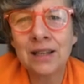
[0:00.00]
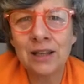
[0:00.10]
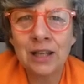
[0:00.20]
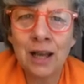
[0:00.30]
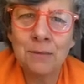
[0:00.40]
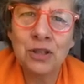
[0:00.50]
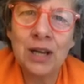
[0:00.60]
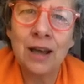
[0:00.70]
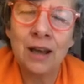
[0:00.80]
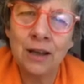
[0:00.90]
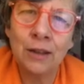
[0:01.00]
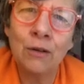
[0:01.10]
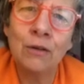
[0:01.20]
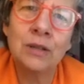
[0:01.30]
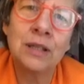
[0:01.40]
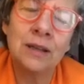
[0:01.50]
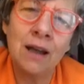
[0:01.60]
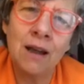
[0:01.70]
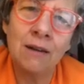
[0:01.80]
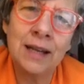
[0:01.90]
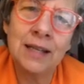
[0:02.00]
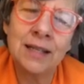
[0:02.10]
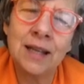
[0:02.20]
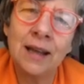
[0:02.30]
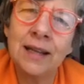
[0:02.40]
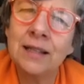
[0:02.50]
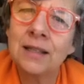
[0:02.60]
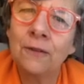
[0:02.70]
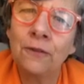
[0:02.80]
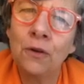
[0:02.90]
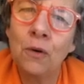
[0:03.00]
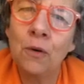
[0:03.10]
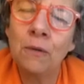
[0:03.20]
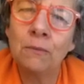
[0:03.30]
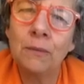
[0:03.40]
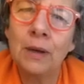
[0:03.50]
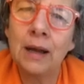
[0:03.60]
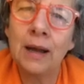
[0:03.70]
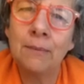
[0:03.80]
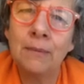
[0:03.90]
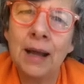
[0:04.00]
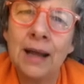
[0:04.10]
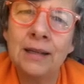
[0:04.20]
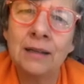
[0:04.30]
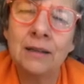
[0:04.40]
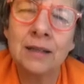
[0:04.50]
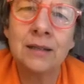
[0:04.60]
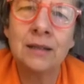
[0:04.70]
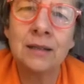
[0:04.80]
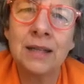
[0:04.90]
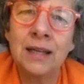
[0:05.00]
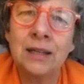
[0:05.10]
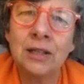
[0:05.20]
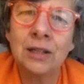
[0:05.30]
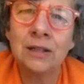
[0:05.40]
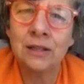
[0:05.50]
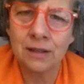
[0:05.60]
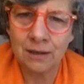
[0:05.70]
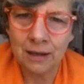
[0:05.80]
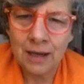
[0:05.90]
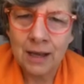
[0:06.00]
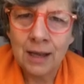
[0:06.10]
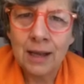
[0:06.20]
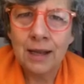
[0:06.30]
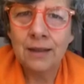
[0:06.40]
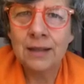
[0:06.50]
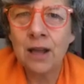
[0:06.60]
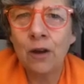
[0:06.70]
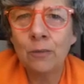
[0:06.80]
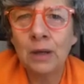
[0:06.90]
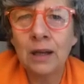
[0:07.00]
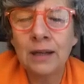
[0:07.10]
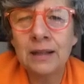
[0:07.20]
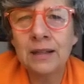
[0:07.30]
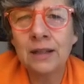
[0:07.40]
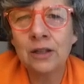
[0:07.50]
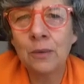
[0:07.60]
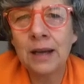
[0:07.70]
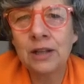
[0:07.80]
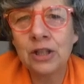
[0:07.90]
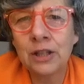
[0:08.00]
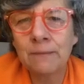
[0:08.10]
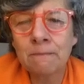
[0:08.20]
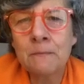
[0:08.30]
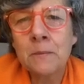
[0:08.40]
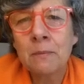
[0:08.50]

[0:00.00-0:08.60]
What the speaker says: going to come and share her thoughts and her insights for adults and teachers in this home learning situation.